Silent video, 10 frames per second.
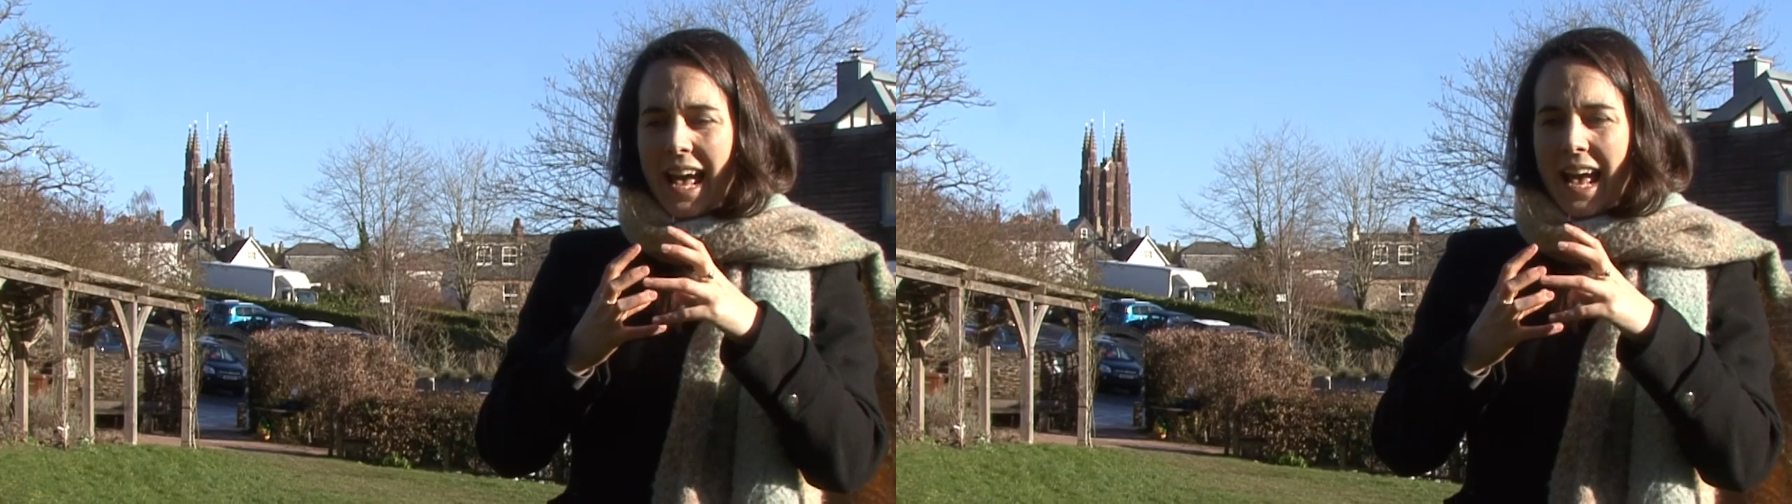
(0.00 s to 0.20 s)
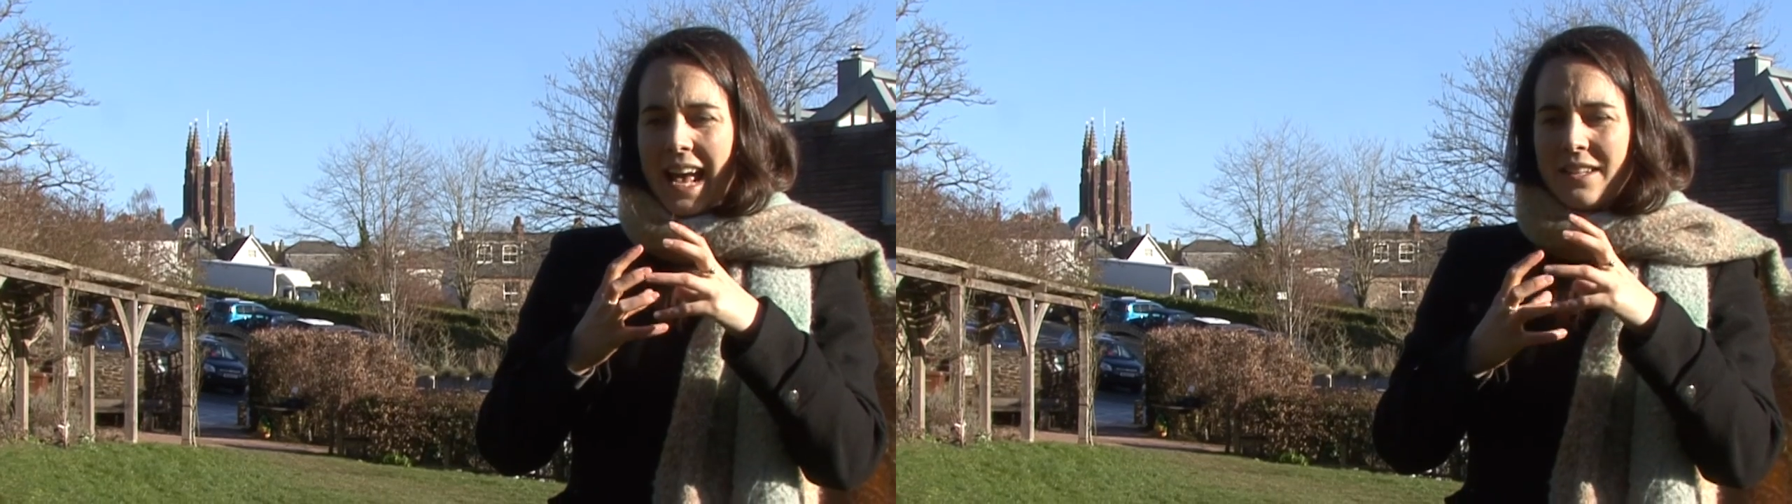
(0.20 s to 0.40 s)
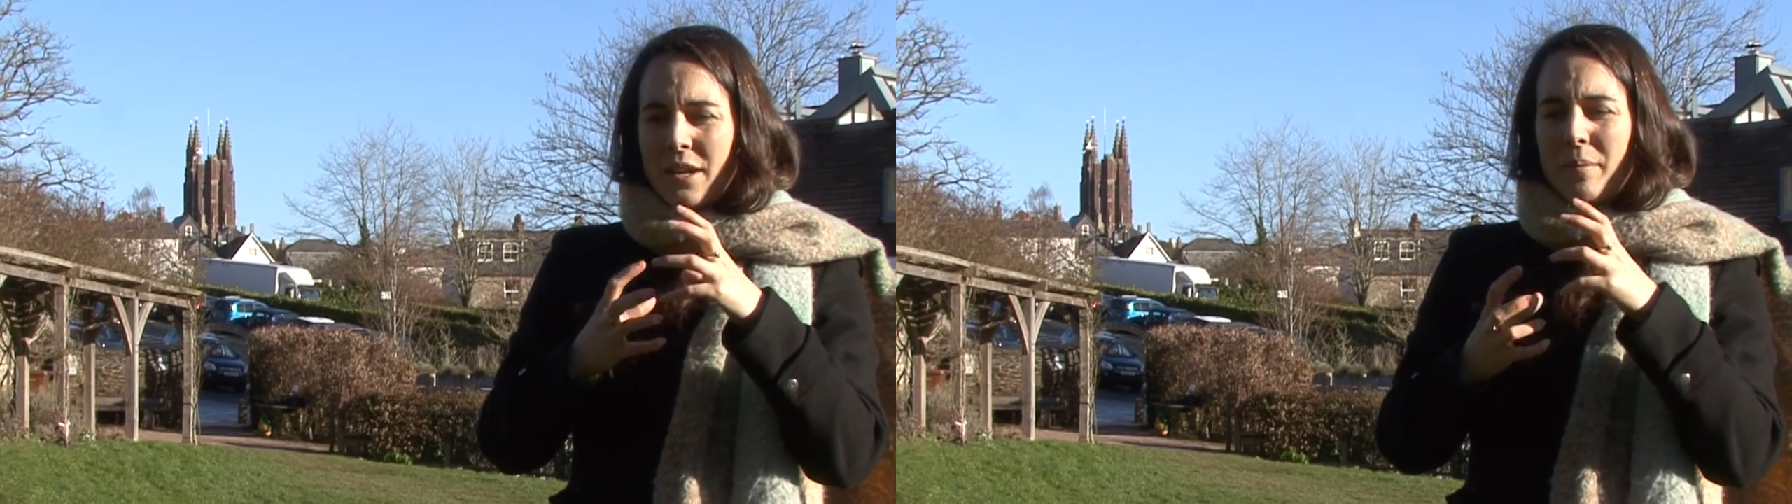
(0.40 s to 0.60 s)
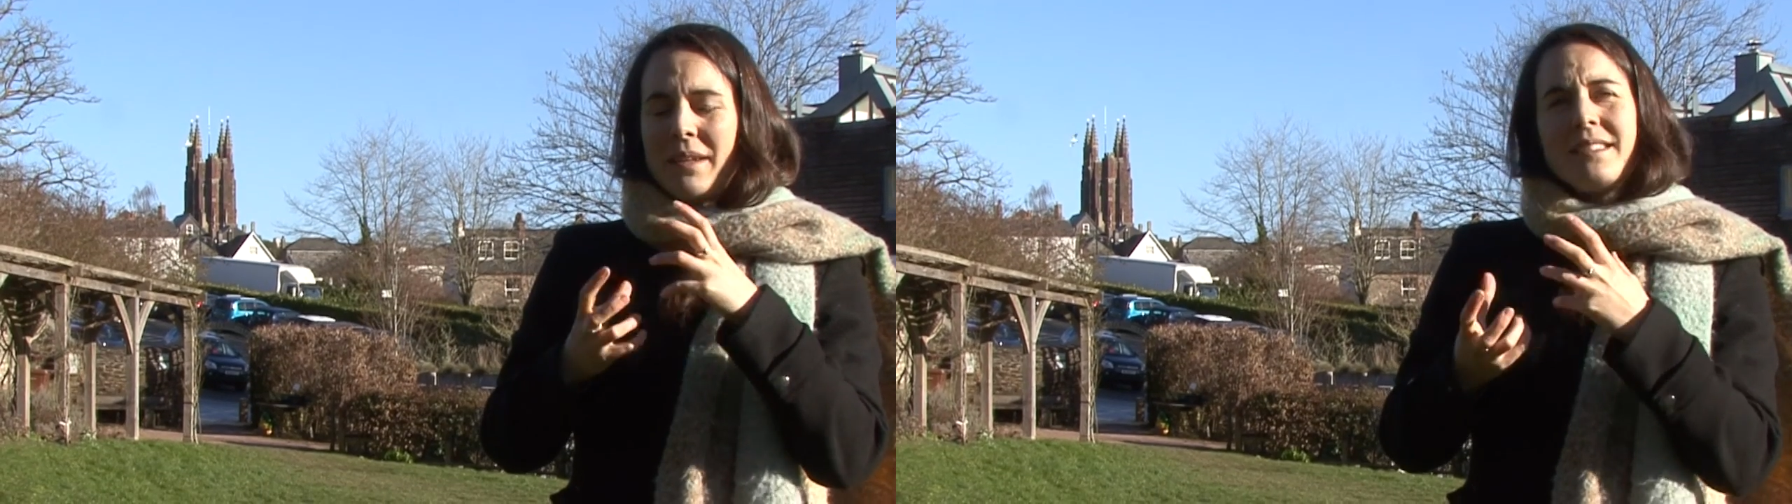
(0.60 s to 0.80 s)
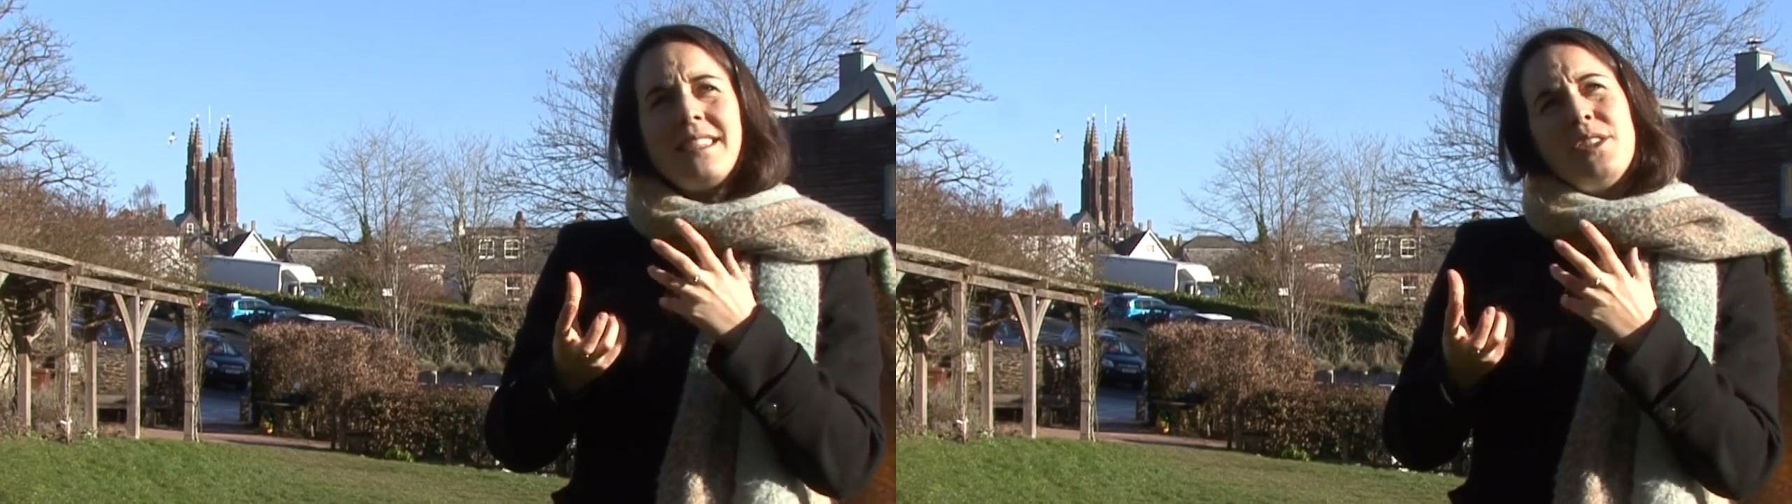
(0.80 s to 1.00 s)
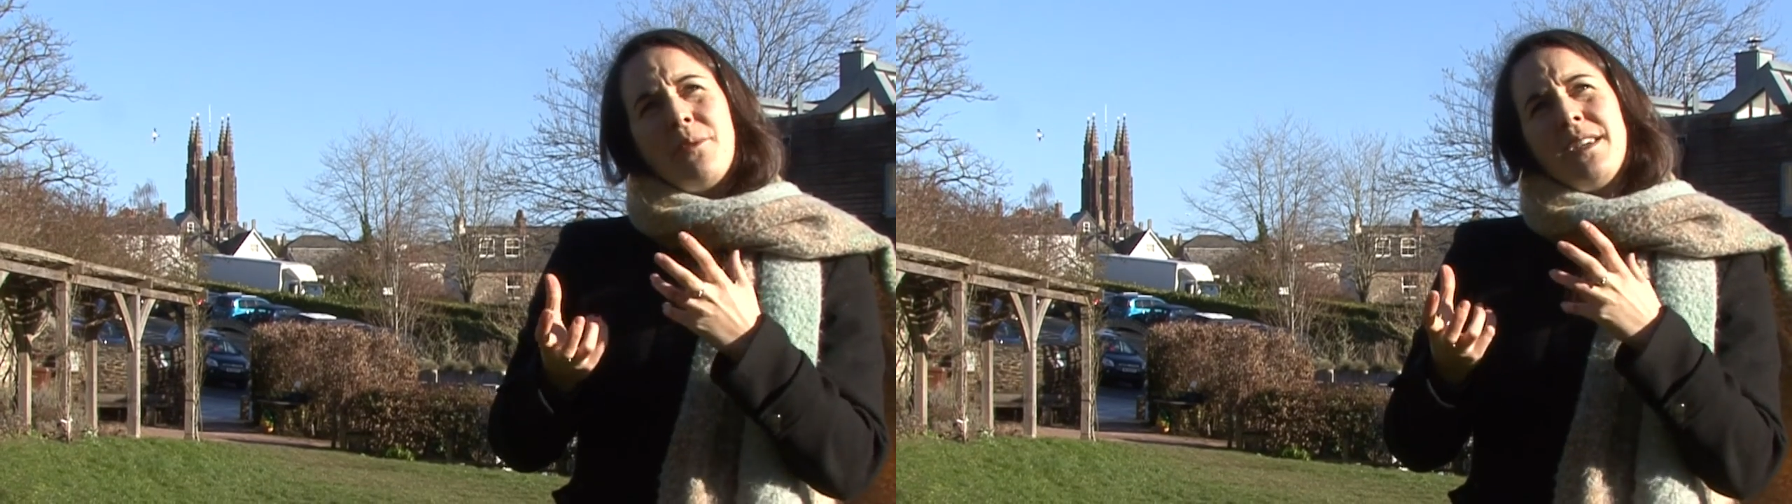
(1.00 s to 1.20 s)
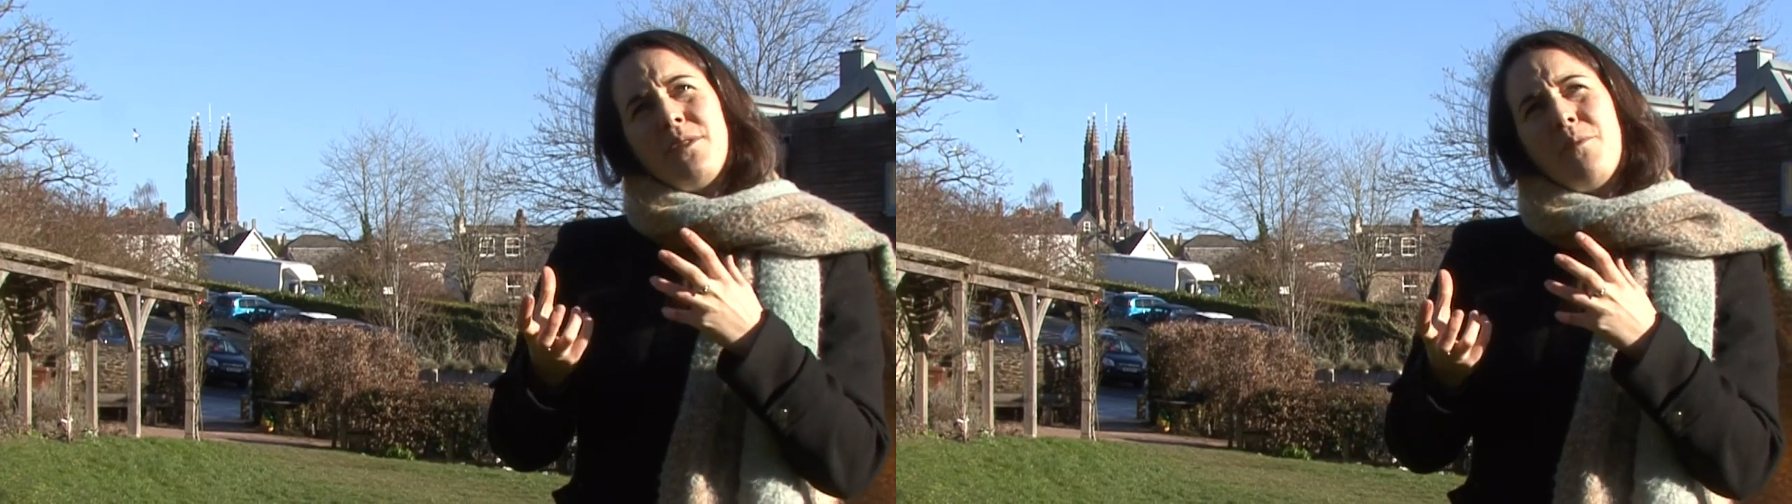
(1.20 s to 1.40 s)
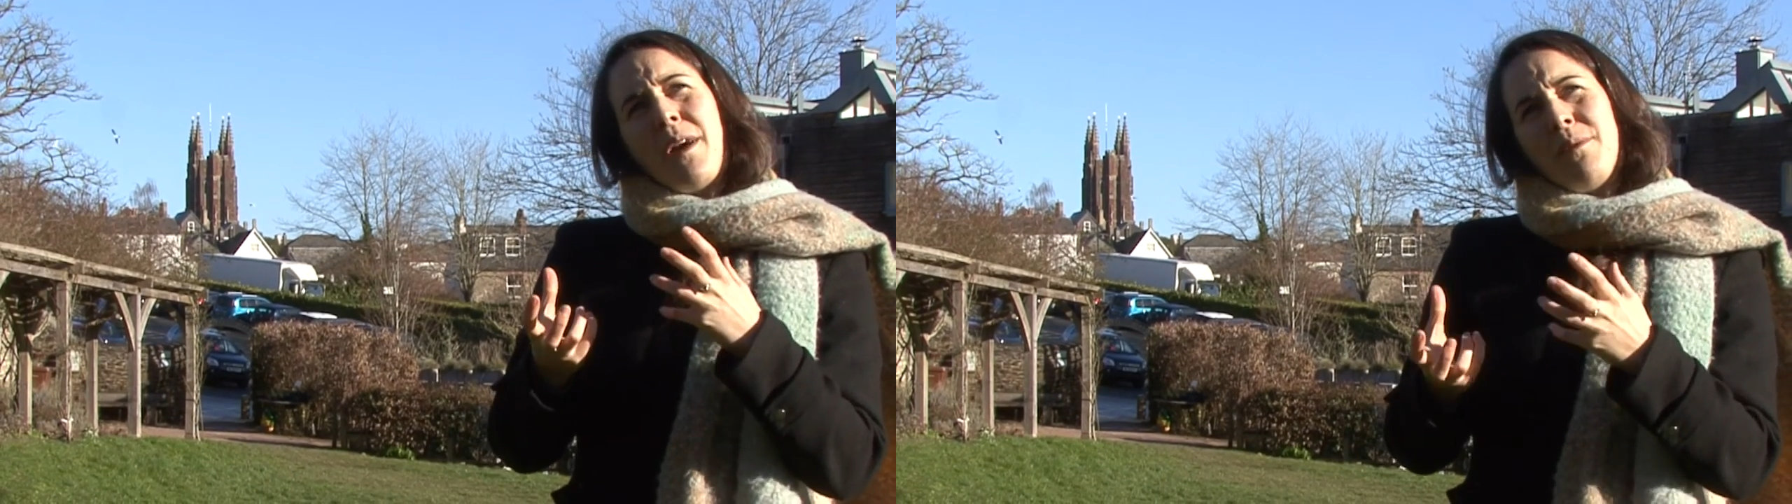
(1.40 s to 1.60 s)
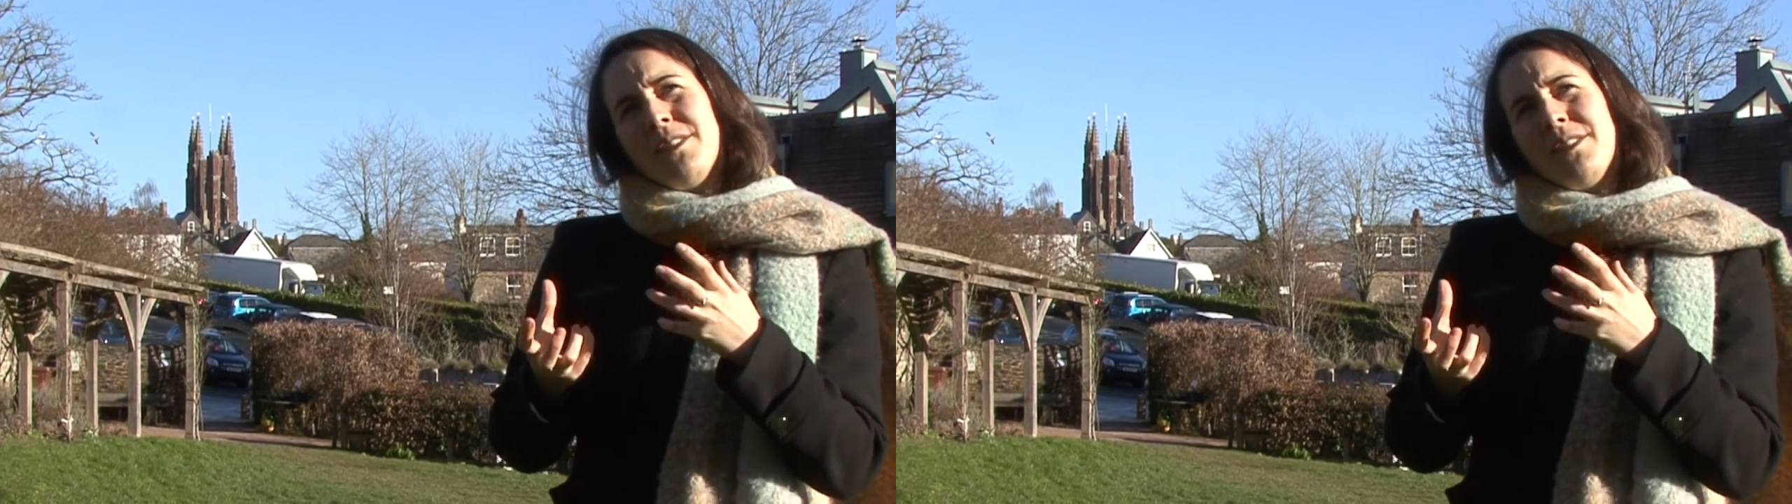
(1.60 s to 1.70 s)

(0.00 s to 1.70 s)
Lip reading: end up in a situation where